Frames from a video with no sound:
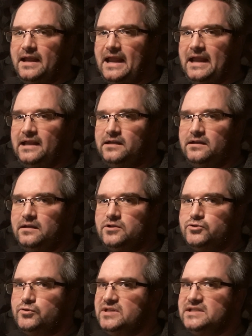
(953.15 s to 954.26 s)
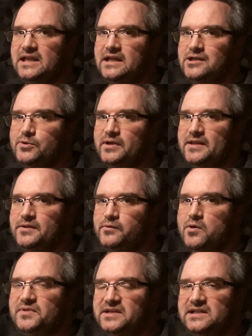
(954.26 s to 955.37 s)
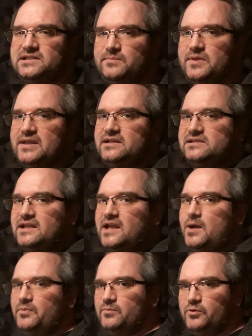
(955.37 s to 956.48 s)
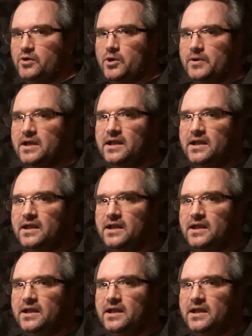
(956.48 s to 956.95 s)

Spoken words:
And trees can't do it on their own. They need some things to help them grow.